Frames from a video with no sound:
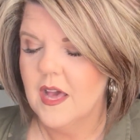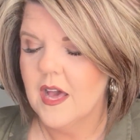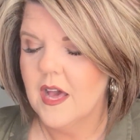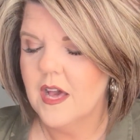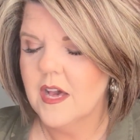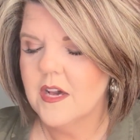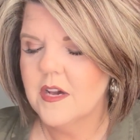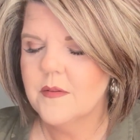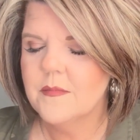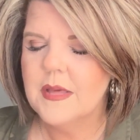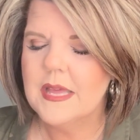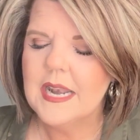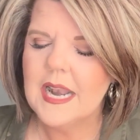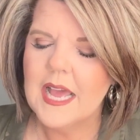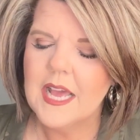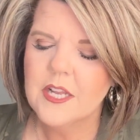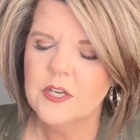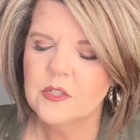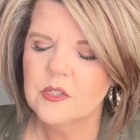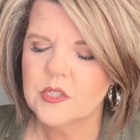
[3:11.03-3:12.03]
Um, and
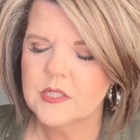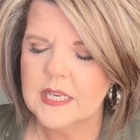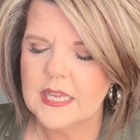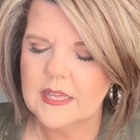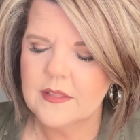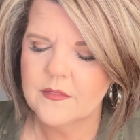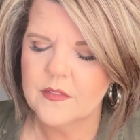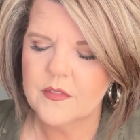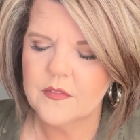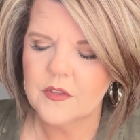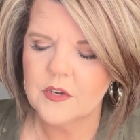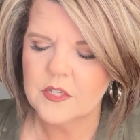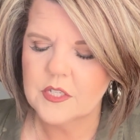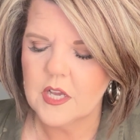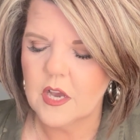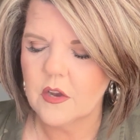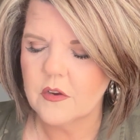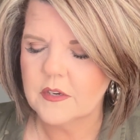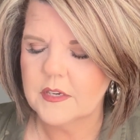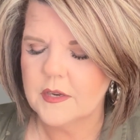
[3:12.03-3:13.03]
I understand that they're
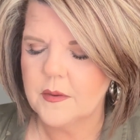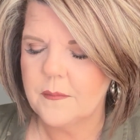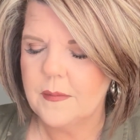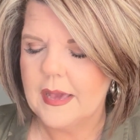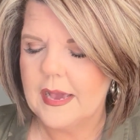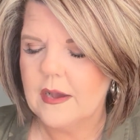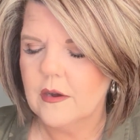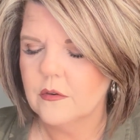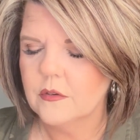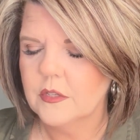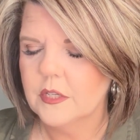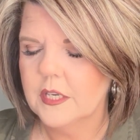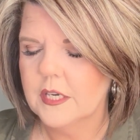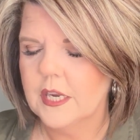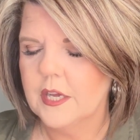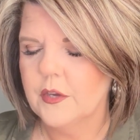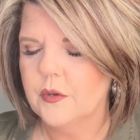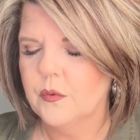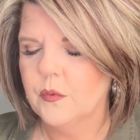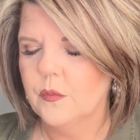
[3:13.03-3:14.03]
talking about, you
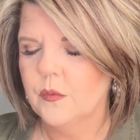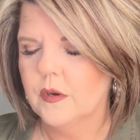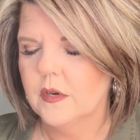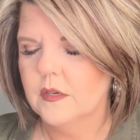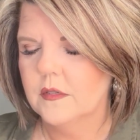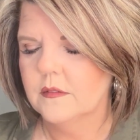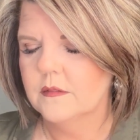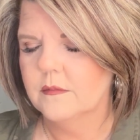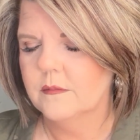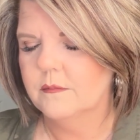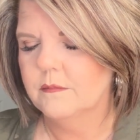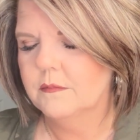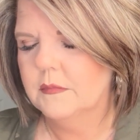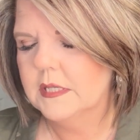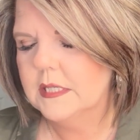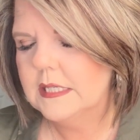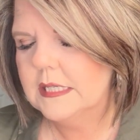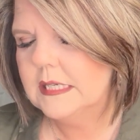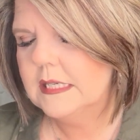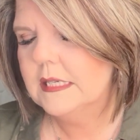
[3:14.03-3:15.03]
know,
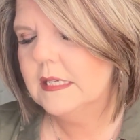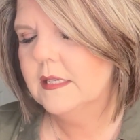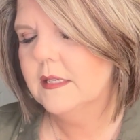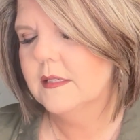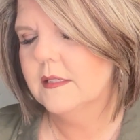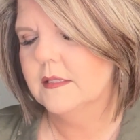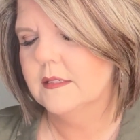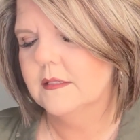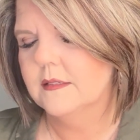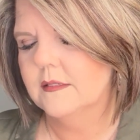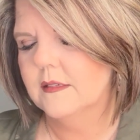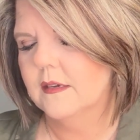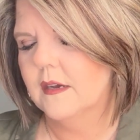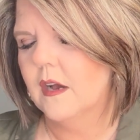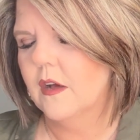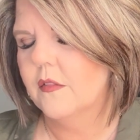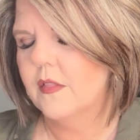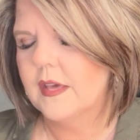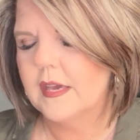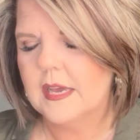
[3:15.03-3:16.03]
money and
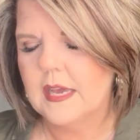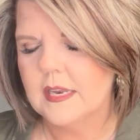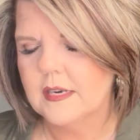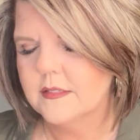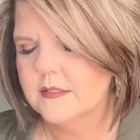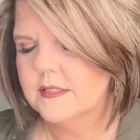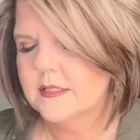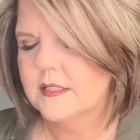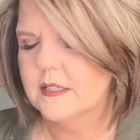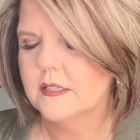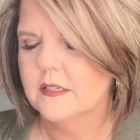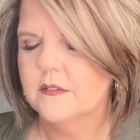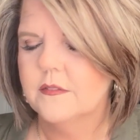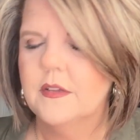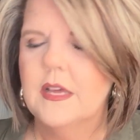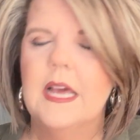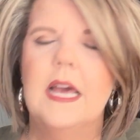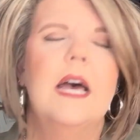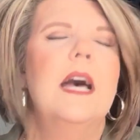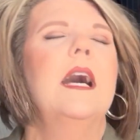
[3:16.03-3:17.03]
all that kind of stuff.
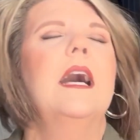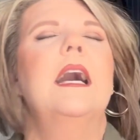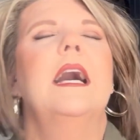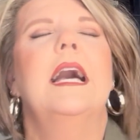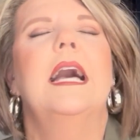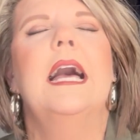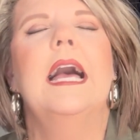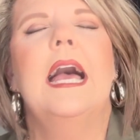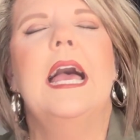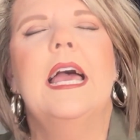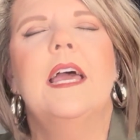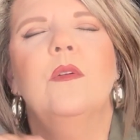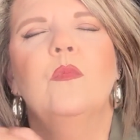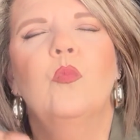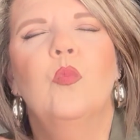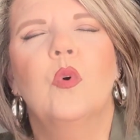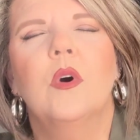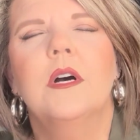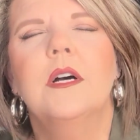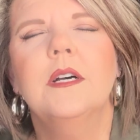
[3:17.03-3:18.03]

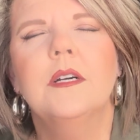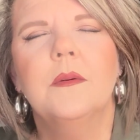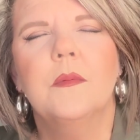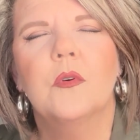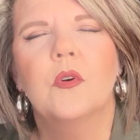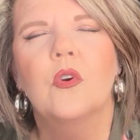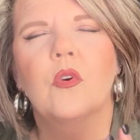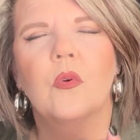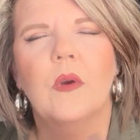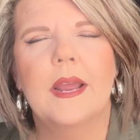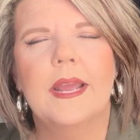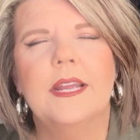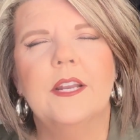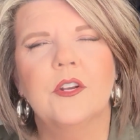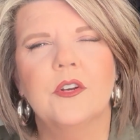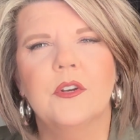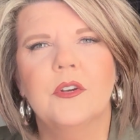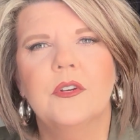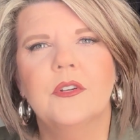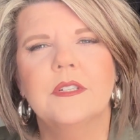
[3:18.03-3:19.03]
And what
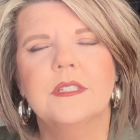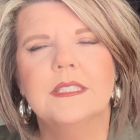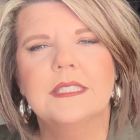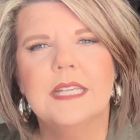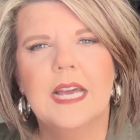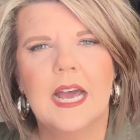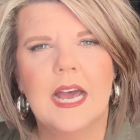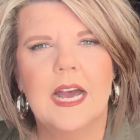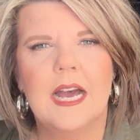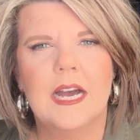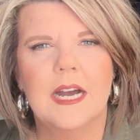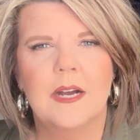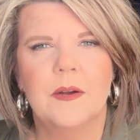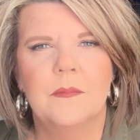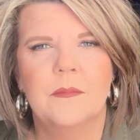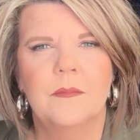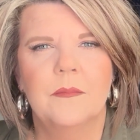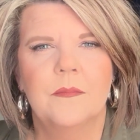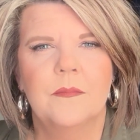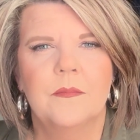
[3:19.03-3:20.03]
greater
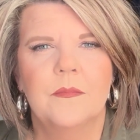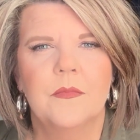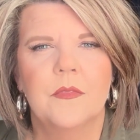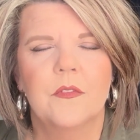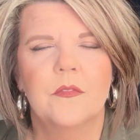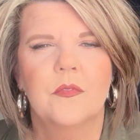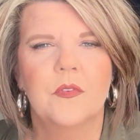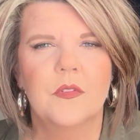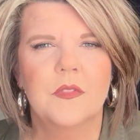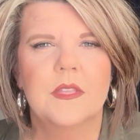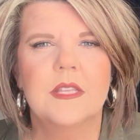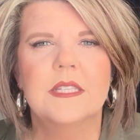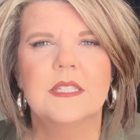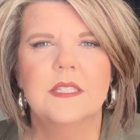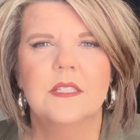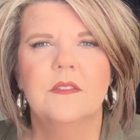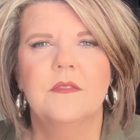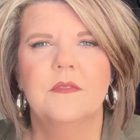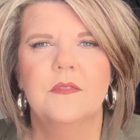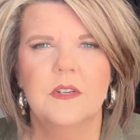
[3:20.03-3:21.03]
time for this
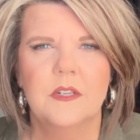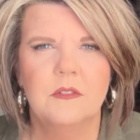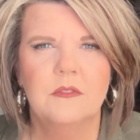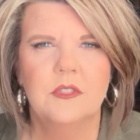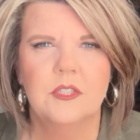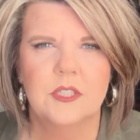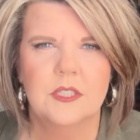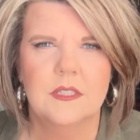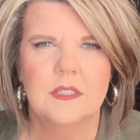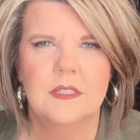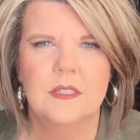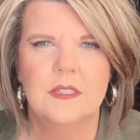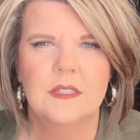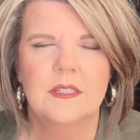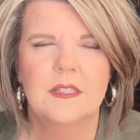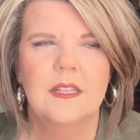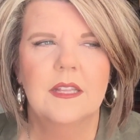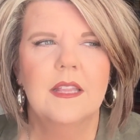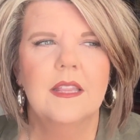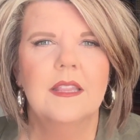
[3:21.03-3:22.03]
devotion
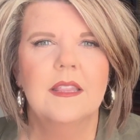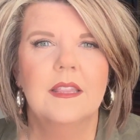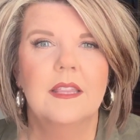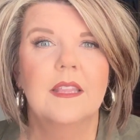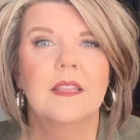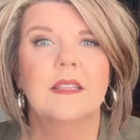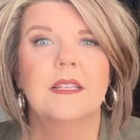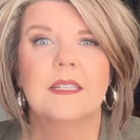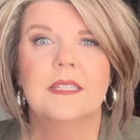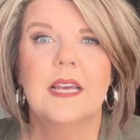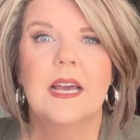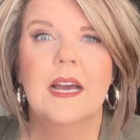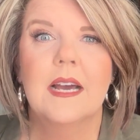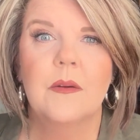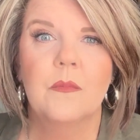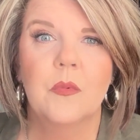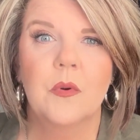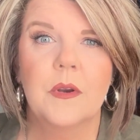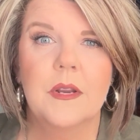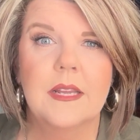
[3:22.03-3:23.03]
than the
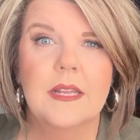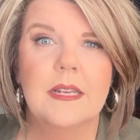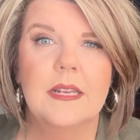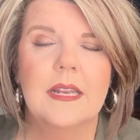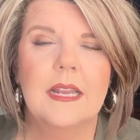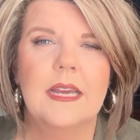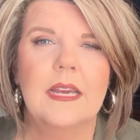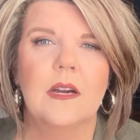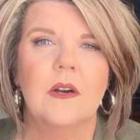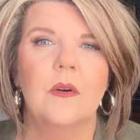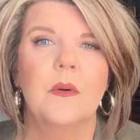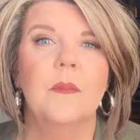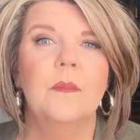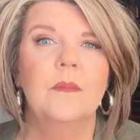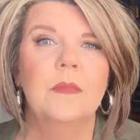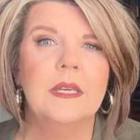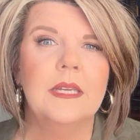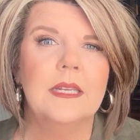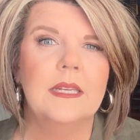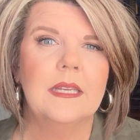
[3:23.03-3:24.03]
time we're in now,
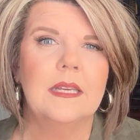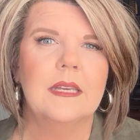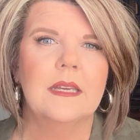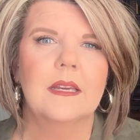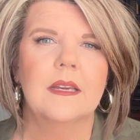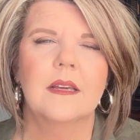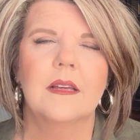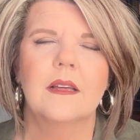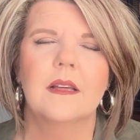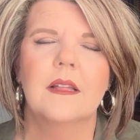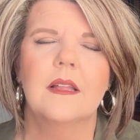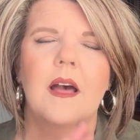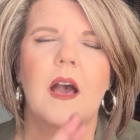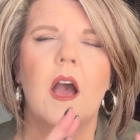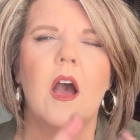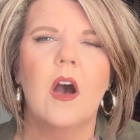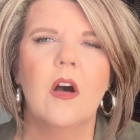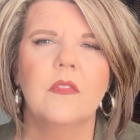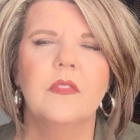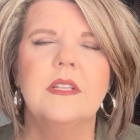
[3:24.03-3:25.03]
meaning
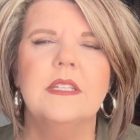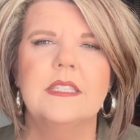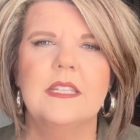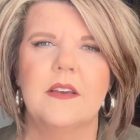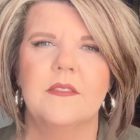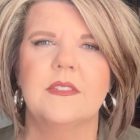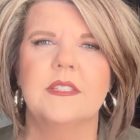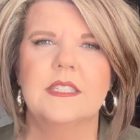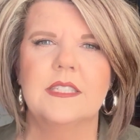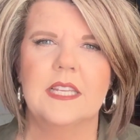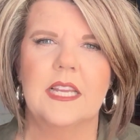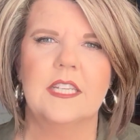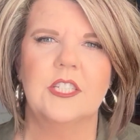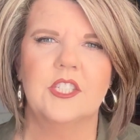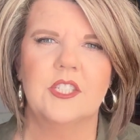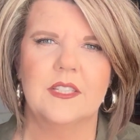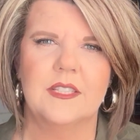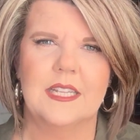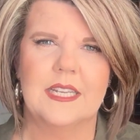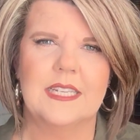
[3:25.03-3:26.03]
all the
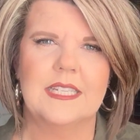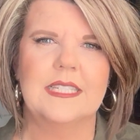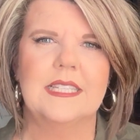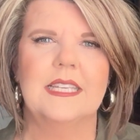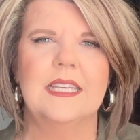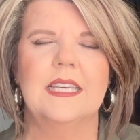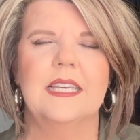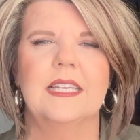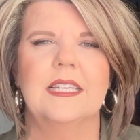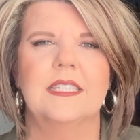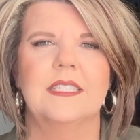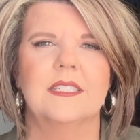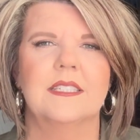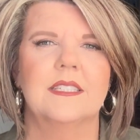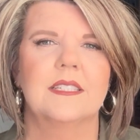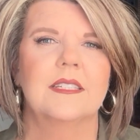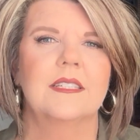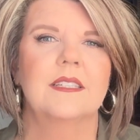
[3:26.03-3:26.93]
devastation that has hit